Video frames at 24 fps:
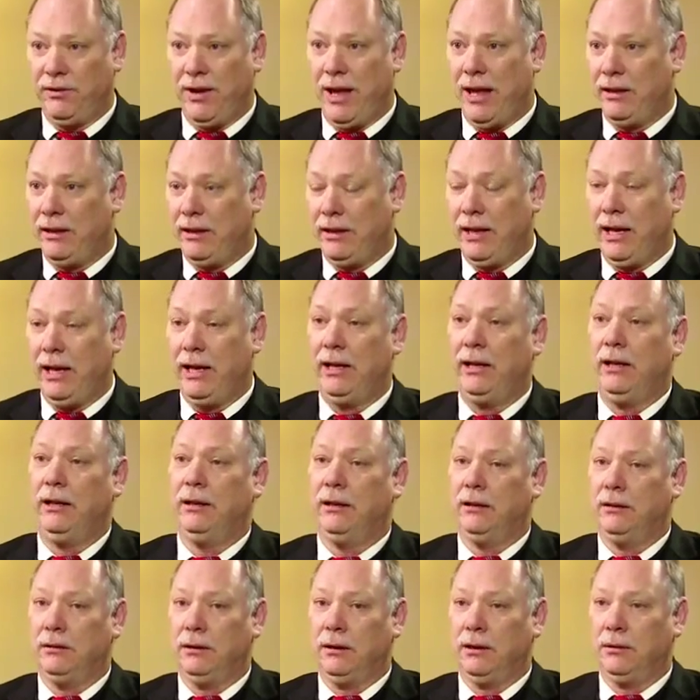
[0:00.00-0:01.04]
validated,
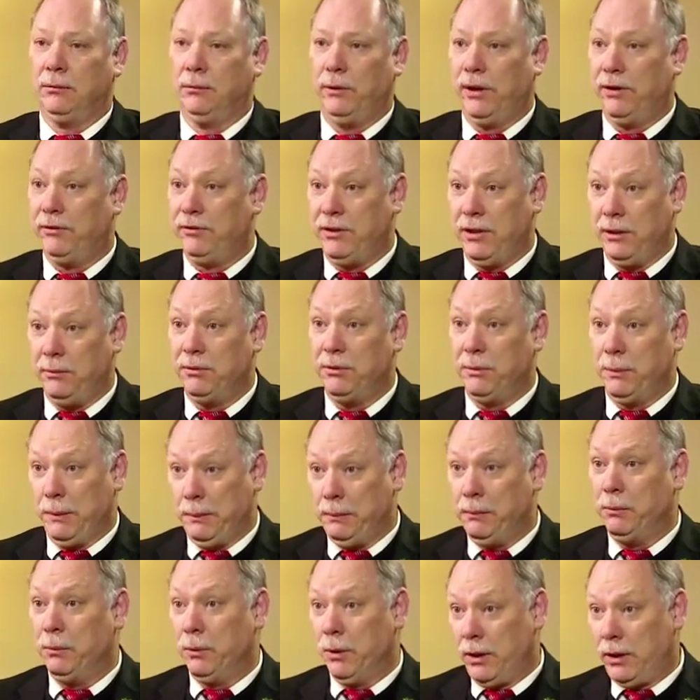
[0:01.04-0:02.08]
and we have teams of
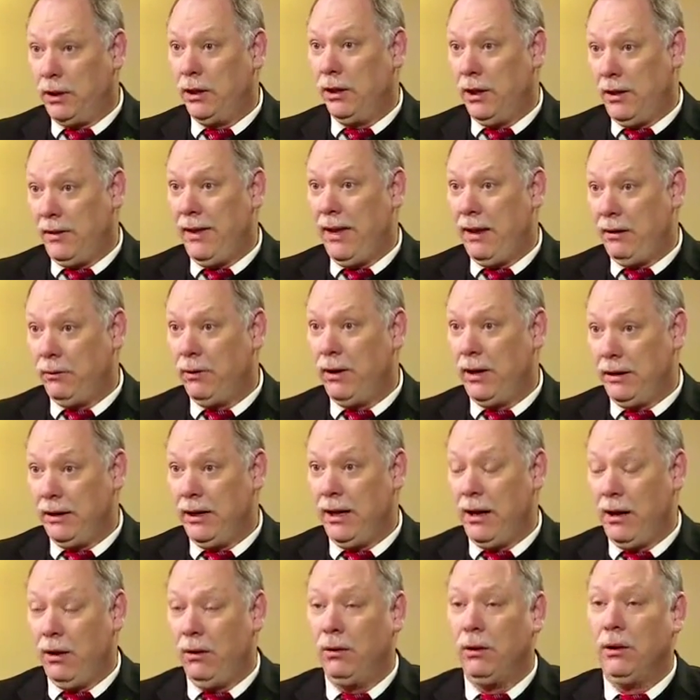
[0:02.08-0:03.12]
people working on that right
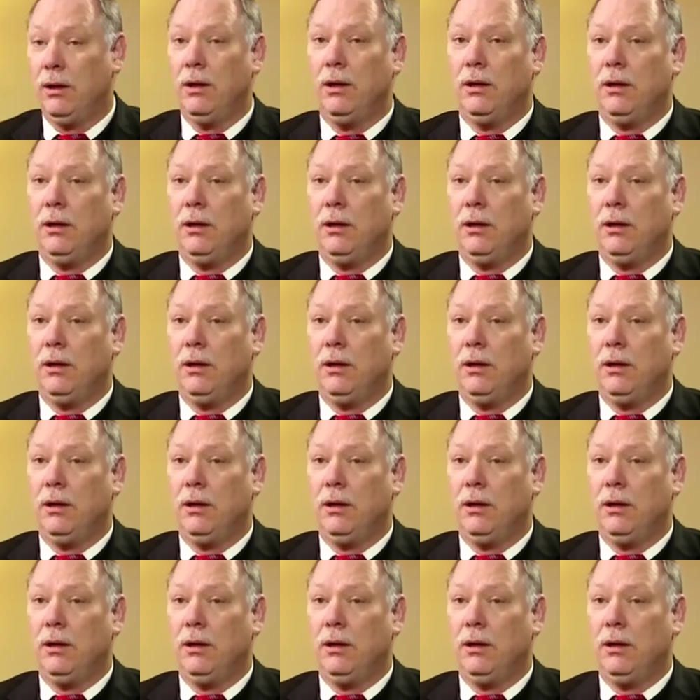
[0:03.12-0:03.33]
now.